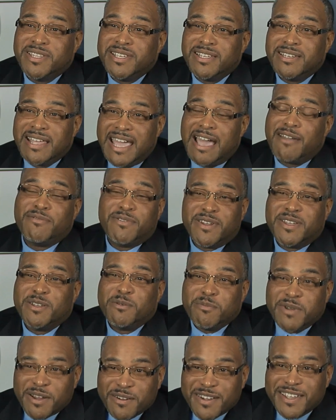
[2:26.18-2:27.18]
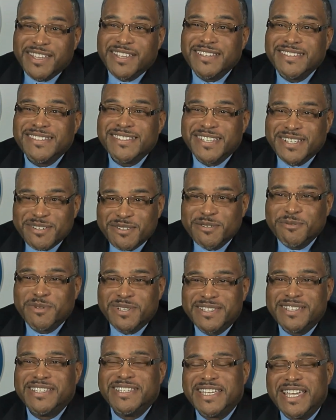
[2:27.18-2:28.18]
within African Americans here
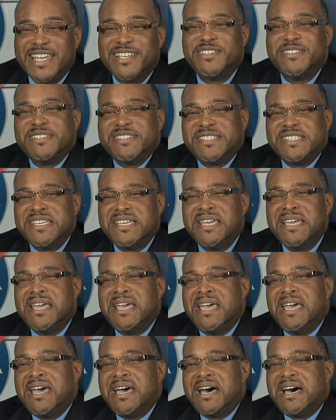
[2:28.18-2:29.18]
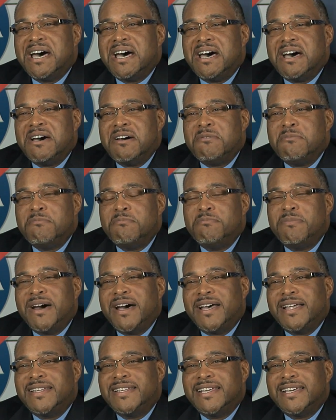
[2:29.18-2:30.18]
within the agency, um,
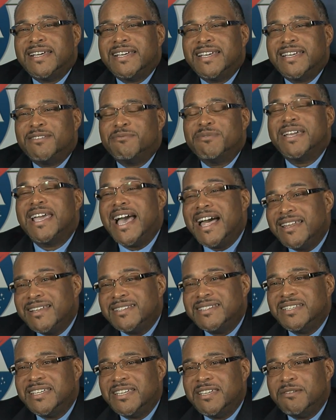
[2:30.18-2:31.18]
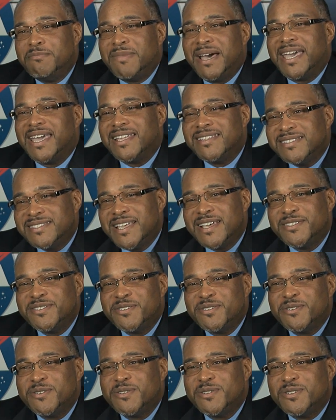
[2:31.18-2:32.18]
but uh, in reality, my
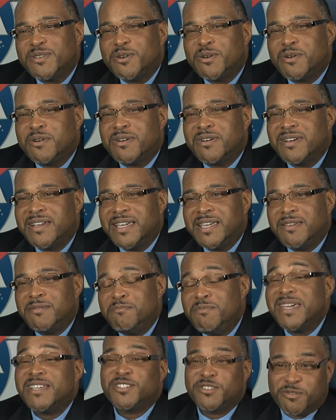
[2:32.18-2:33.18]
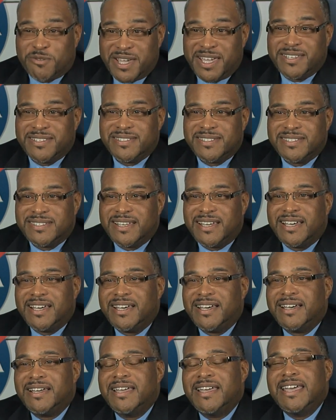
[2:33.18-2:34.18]
ancestors are a mixed race
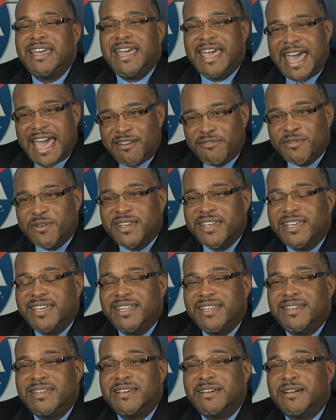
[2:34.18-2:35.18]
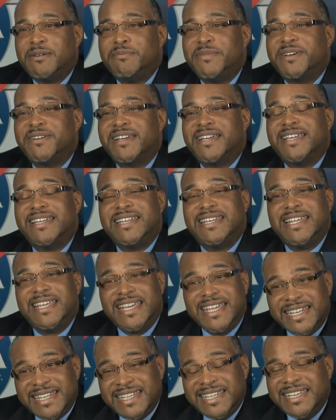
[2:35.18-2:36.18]
uh, African, American,
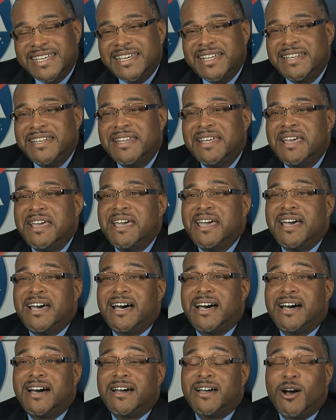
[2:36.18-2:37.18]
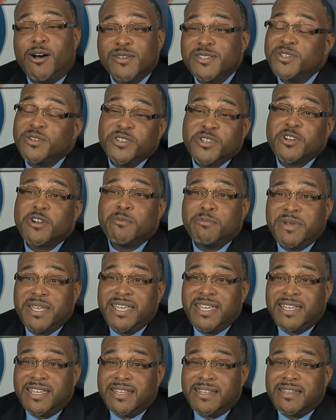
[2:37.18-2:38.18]
Indian, uh, also
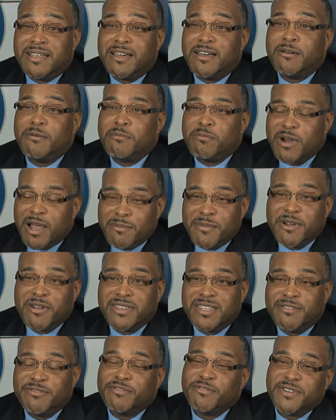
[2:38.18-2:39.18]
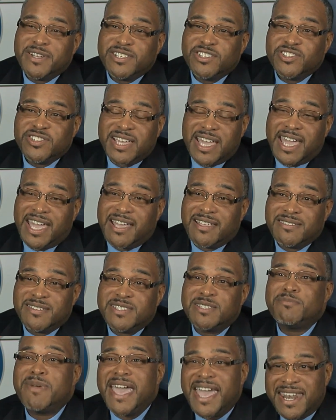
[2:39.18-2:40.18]
European, um, primarily French and
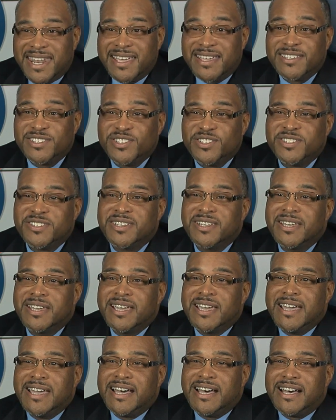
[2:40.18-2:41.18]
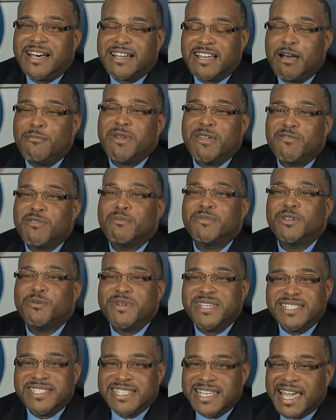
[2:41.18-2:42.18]
Spanish. Uh, coming from
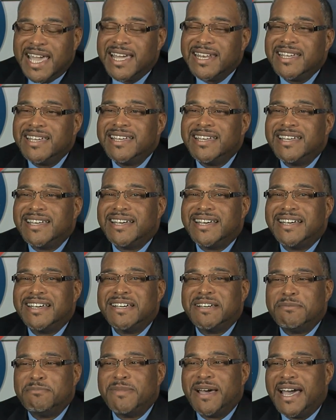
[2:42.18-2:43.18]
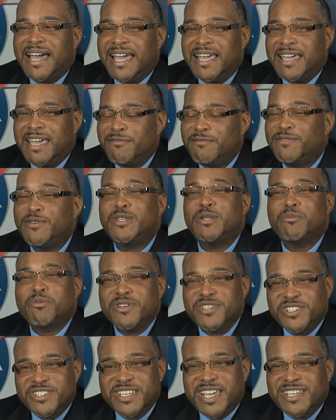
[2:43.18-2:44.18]
Louisiana, um, I have full
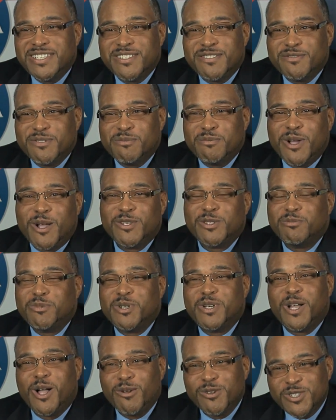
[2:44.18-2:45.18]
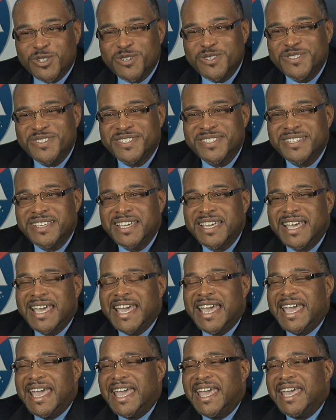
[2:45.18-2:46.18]
appreciation for multiple cultures.
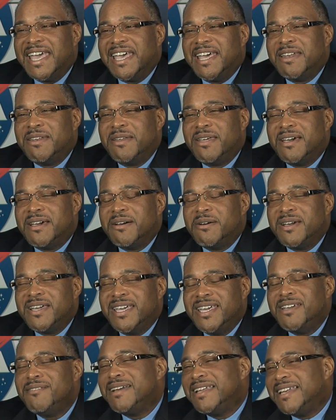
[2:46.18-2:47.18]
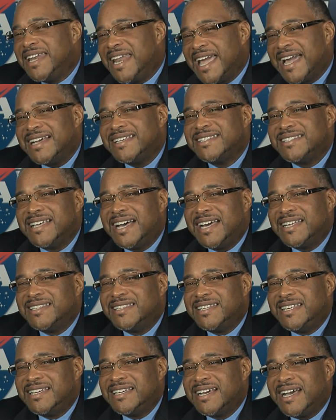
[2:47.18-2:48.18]
And uh, here at NASA, I
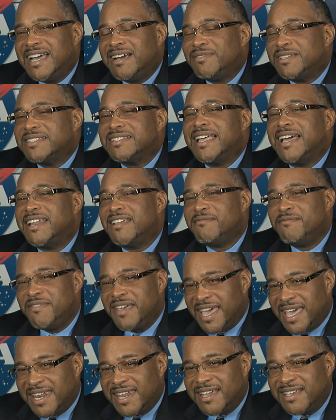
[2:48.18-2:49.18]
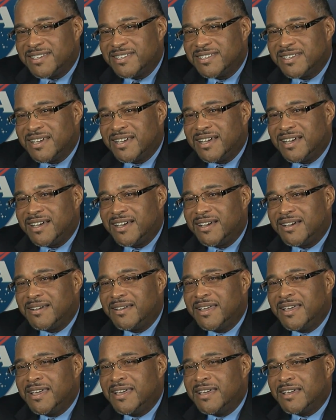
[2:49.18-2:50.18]
think I have a slight advantage uh,
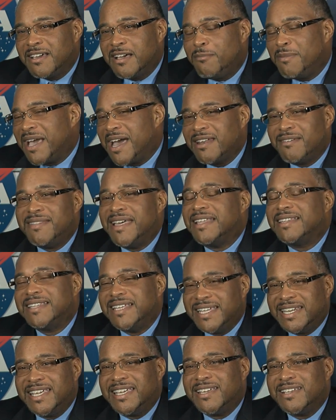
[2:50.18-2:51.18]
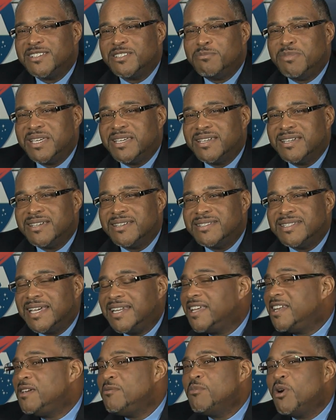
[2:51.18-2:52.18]
coming out of that lineage because
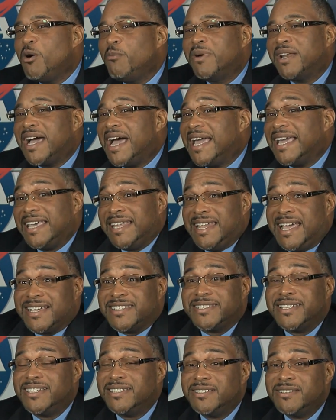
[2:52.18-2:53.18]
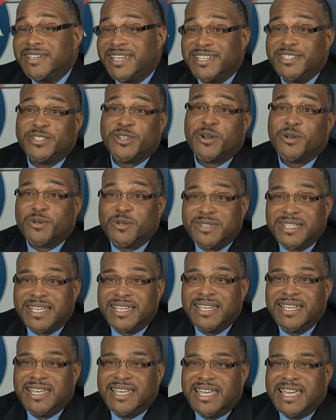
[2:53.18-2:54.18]
at any moment I can actually look
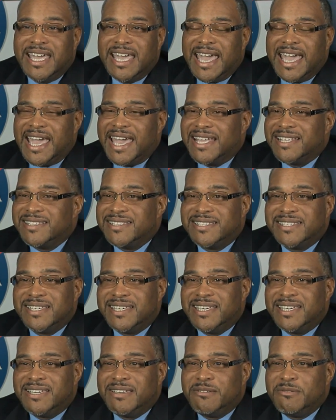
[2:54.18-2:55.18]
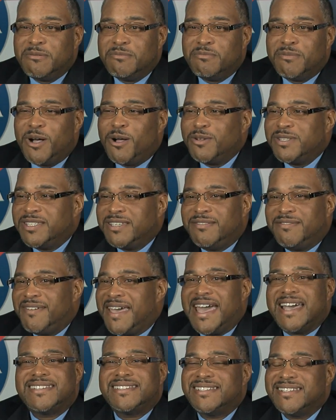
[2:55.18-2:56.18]
internally and see
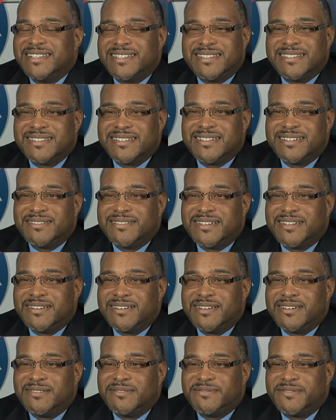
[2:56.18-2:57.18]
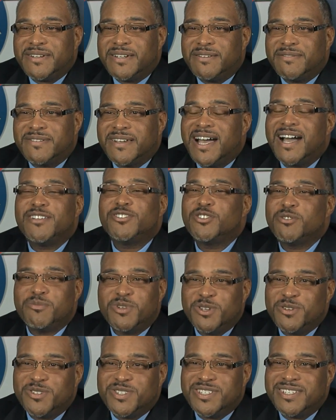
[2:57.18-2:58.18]
multifacets of, uh, uh, of, of
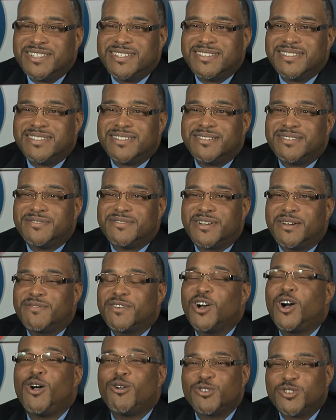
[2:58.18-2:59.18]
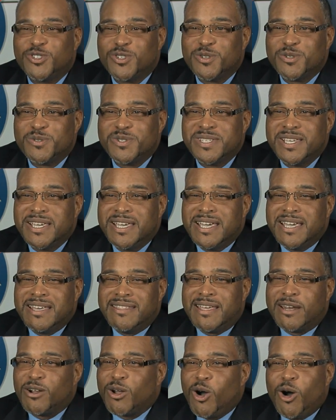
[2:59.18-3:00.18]
contributions of, of cultures
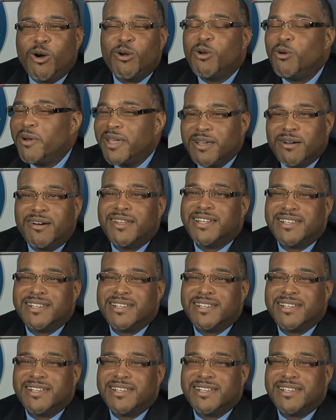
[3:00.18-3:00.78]
that are all going